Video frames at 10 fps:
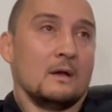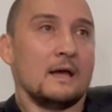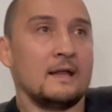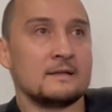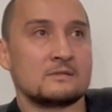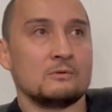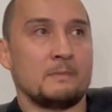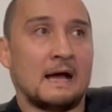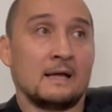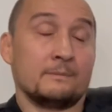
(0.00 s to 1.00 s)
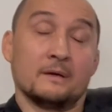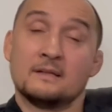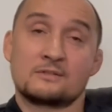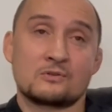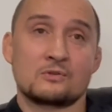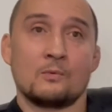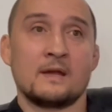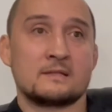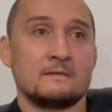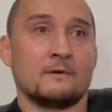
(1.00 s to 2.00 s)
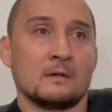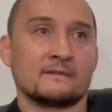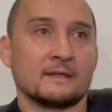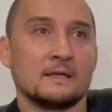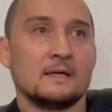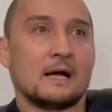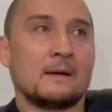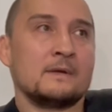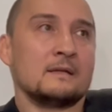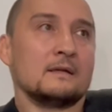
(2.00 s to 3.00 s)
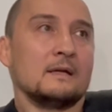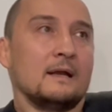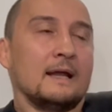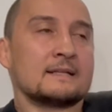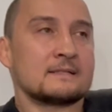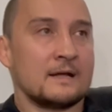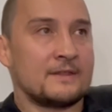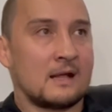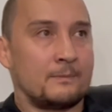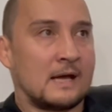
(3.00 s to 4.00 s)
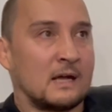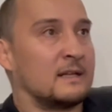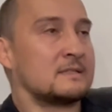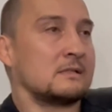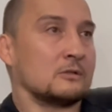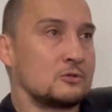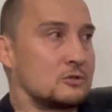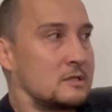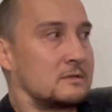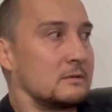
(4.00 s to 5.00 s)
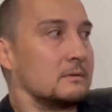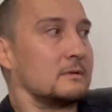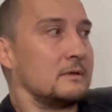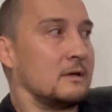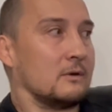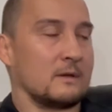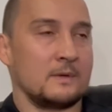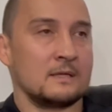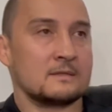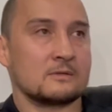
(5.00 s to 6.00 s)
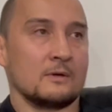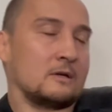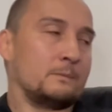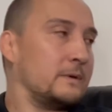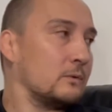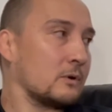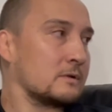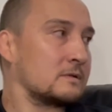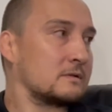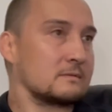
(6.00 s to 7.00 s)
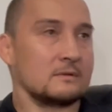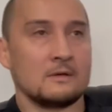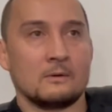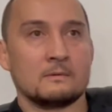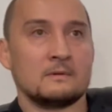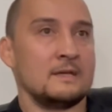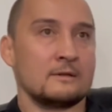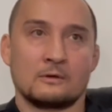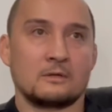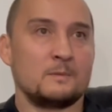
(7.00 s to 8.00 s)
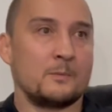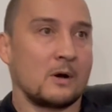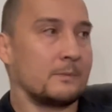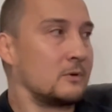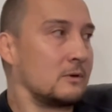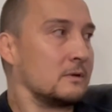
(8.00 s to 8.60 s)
And it's too bad, but it's just the way it's evolving. I mean, it's not that bad. It's still jiu-jitsu. You know what I mean? So it could be worse. You know, neither could be popular.